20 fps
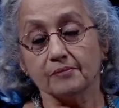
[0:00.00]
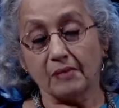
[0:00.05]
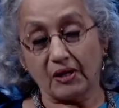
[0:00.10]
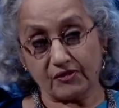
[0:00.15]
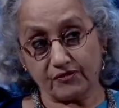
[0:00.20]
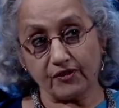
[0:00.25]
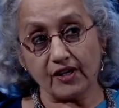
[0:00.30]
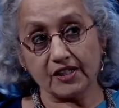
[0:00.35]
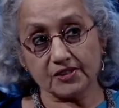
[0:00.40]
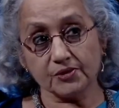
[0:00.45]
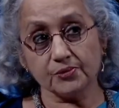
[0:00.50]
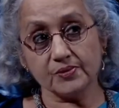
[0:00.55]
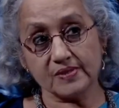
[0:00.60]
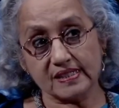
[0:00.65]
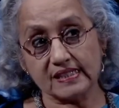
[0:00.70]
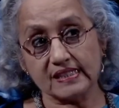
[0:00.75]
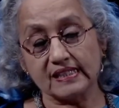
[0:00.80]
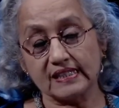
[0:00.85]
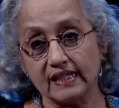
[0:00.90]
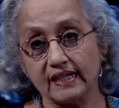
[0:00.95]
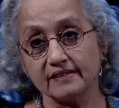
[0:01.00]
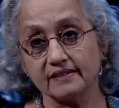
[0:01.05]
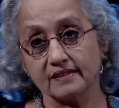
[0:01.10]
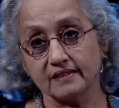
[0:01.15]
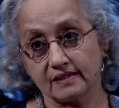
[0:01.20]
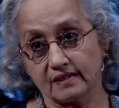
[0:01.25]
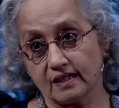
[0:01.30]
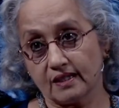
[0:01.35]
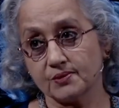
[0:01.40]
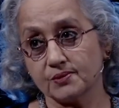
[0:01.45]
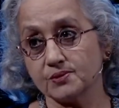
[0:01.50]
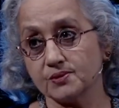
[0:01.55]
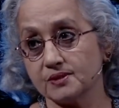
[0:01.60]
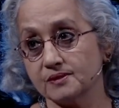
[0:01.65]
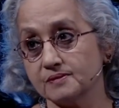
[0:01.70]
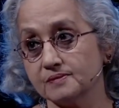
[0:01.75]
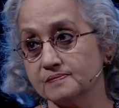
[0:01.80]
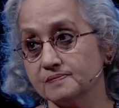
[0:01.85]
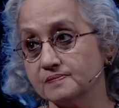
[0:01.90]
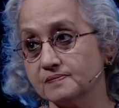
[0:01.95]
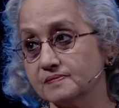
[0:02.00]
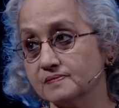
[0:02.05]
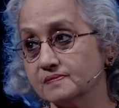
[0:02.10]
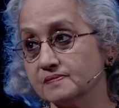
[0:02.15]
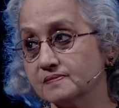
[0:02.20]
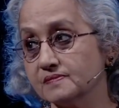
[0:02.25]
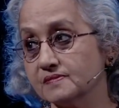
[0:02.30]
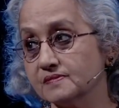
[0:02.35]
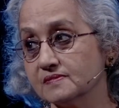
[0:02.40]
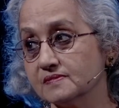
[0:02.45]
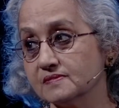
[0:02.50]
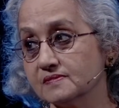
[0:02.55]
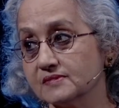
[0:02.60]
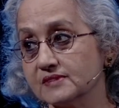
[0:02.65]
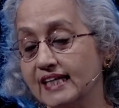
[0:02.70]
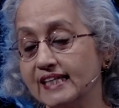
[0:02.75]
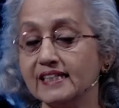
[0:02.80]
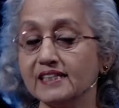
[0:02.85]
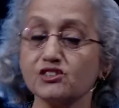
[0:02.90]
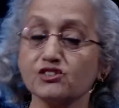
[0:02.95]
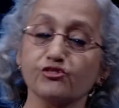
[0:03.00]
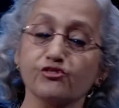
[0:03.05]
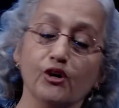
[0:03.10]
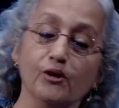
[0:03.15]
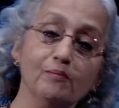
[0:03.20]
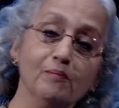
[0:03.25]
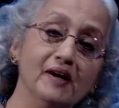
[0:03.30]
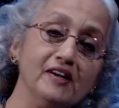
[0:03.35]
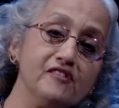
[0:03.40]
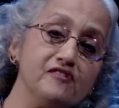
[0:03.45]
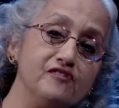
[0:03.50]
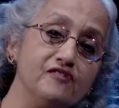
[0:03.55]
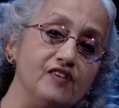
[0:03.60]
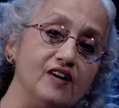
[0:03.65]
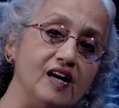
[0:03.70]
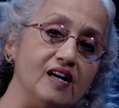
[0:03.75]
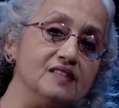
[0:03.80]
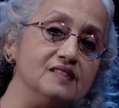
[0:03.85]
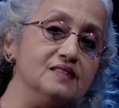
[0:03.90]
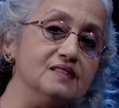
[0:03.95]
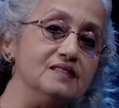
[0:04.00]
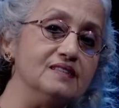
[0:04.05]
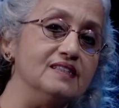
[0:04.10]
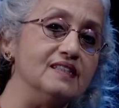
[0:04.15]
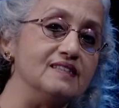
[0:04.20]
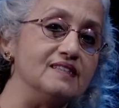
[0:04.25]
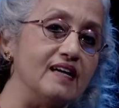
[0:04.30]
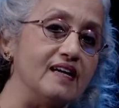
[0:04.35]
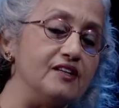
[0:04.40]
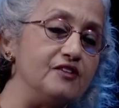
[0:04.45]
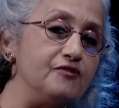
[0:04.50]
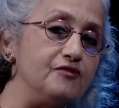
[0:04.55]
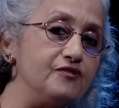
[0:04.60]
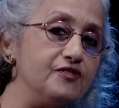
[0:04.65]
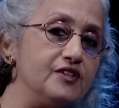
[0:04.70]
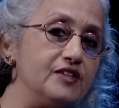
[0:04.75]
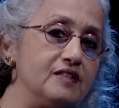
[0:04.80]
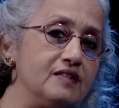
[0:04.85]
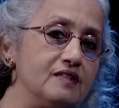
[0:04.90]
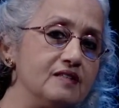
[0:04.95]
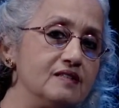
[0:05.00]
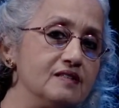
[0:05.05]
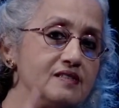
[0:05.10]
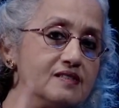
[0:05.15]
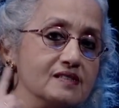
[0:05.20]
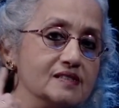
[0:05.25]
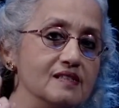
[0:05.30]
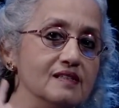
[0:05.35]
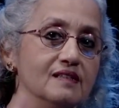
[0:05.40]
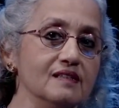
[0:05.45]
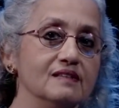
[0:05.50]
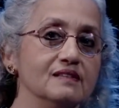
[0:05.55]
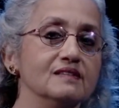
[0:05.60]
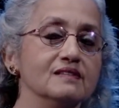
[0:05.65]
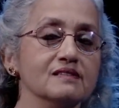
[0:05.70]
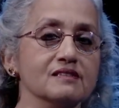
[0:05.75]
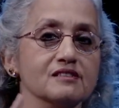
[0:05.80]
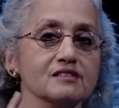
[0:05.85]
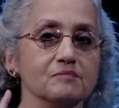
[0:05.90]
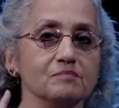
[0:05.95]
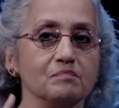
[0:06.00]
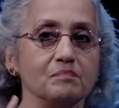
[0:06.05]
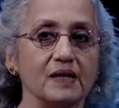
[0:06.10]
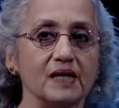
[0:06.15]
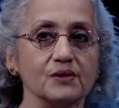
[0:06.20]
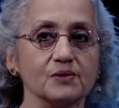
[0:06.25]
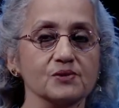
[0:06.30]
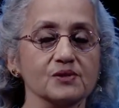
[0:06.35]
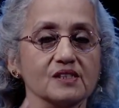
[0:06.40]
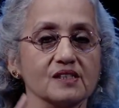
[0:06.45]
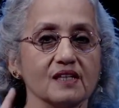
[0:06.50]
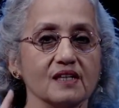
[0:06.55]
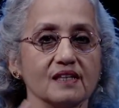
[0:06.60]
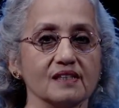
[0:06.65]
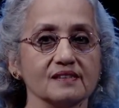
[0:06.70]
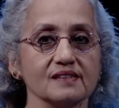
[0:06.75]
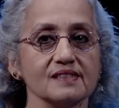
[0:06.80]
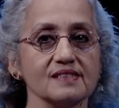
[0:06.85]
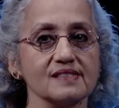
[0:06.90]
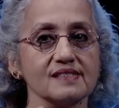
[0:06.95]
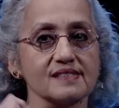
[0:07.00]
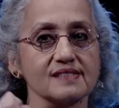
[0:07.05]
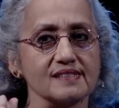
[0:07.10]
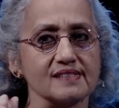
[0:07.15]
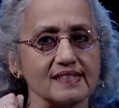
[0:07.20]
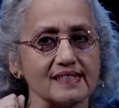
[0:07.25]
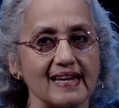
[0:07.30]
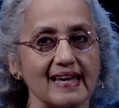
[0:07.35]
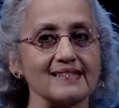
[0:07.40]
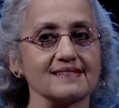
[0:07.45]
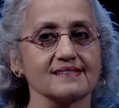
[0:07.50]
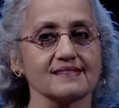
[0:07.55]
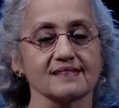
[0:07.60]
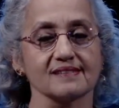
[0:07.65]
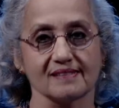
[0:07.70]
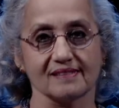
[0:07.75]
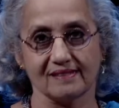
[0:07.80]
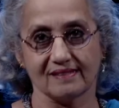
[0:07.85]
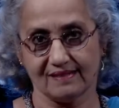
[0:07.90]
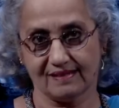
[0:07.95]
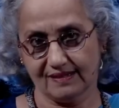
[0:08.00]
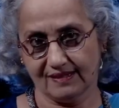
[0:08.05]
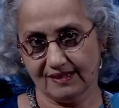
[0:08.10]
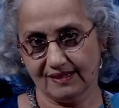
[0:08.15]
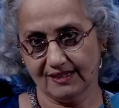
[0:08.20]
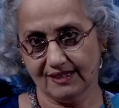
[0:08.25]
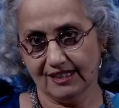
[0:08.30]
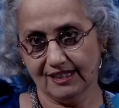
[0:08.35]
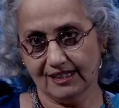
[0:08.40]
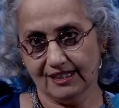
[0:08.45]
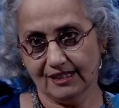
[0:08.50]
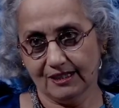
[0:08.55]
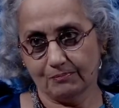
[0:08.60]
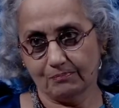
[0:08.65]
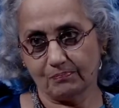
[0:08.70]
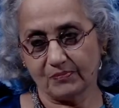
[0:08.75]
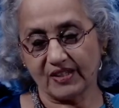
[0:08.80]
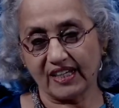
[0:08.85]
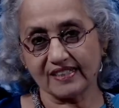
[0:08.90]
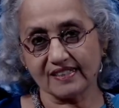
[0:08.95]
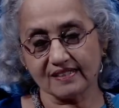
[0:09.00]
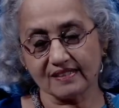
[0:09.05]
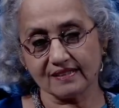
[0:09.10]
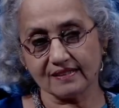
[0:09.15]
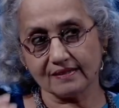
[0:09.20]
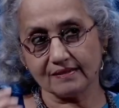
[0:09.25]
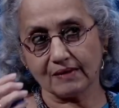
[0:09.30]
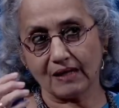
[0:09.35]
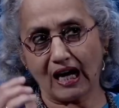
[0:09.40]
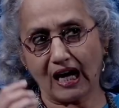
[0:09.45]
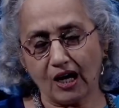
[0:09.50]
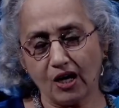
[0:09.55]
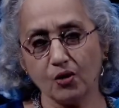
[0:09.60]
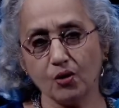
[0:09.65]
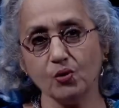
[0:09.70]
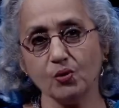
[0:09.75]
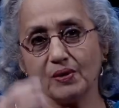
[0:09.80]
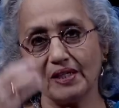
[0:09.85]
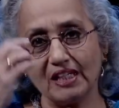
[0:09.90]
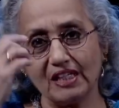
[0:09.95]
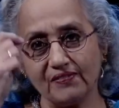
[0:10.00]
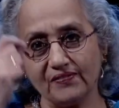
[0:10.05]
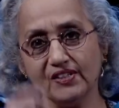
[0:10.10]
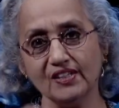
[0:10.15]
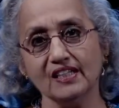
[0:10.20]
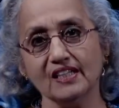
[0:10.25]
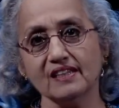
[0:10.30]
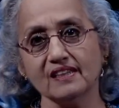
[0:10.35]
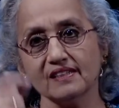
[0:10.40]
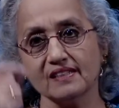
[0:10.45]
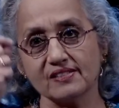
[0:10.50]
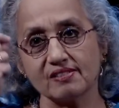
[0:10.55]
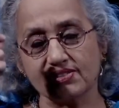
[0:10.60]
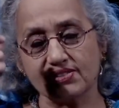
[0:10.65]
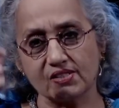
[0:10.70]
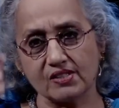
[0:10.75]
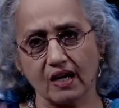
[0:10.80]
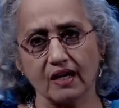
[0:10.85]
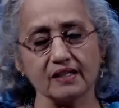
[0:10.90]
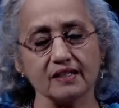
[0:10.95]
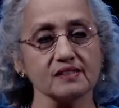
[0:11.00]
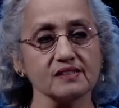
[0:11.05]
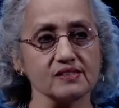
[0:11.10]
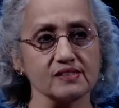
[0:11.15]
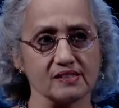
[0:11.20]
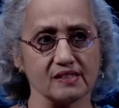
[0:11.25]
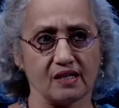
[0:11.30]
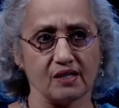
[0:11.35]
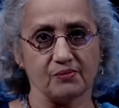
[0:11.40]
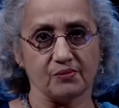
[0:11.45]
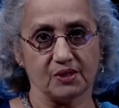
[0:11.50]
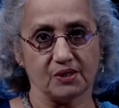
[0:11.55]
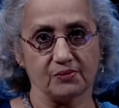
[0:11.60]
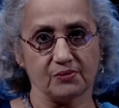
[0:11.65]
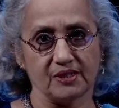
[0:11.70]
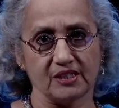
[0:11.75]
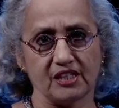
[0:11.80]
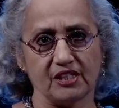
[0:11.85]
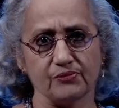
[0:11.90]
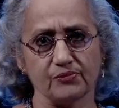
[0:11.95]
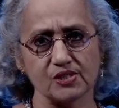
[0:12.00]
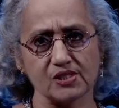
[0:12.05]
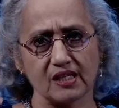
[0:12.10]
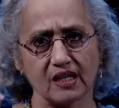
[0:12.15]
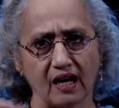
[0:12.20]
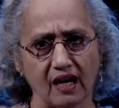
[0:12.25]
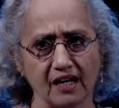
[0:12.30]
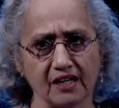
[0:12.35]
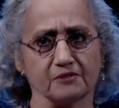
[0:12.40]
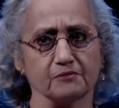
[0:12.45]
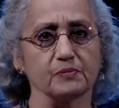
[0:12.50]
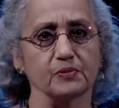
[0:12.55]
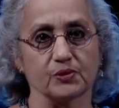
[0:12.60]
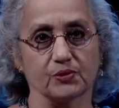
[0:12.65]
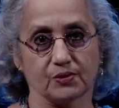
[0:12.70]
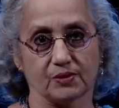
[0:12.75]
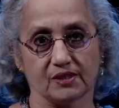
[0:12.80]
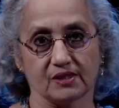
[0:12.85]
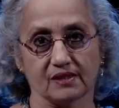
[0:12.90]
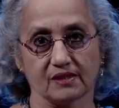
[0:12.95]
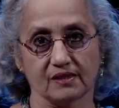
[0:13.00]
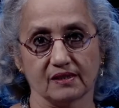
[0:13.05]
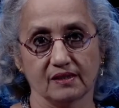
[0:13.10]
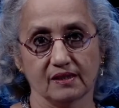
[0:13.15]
my father was in that crowd. And it's from my father that I first learned about Gandhi's tenacity. That how even in this darkest hour, when he was heartbroken,